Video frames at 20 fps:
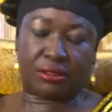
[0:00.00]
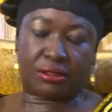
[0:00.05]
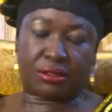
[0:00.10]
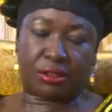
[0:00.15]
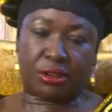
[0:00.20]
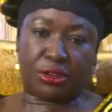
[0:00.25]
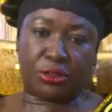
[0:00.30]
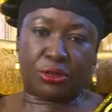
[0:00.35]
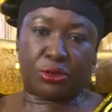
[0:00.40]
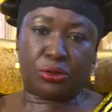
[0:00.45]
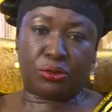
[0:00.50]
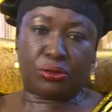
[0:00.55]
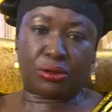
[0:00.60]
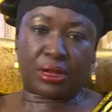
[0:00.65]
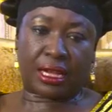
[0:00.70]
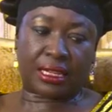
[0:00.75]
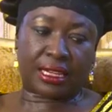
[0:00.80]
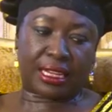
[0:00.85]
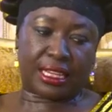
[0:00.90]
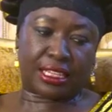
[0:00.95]
call you
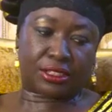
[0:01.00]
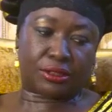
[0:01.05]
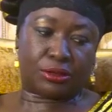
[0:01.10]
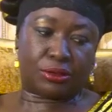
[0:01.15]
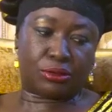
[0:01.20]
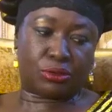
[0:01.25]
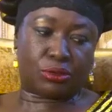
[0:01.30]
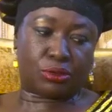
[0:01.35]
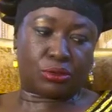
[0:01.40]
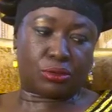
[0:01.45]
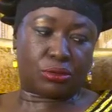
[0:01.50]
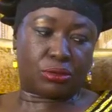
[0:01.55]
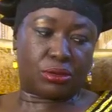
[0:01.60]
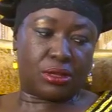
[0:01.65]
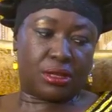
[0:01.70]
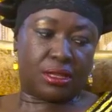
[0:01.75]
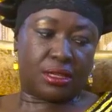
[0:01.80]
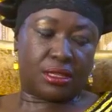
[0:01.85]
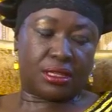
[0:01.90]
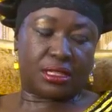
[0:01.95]
and ask you to
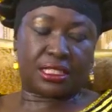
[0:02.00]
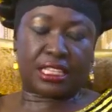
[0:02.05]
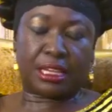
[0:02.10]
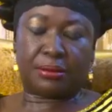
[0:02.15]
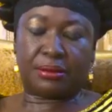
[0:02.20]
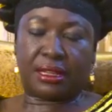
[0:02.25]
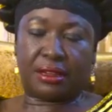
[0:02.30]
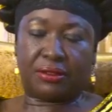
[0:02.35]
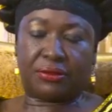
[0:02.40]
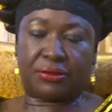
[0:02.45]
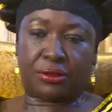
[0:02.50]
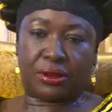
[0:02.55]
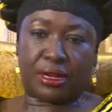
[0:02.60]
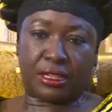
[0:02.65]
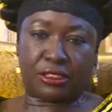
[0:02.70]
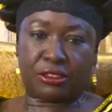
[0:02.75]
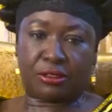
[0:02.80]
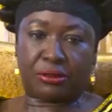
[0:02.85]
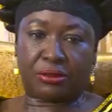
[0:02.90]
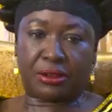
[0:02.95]
step down for
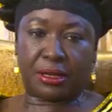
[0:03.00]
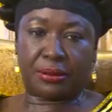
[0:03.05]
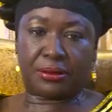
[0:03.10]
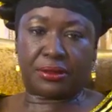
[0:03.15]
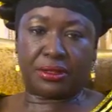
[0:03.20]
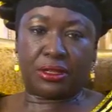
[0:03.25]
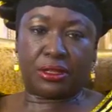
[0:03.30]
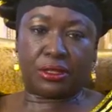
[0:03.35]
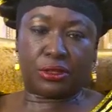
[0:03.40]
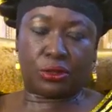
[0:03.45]
House of Reps,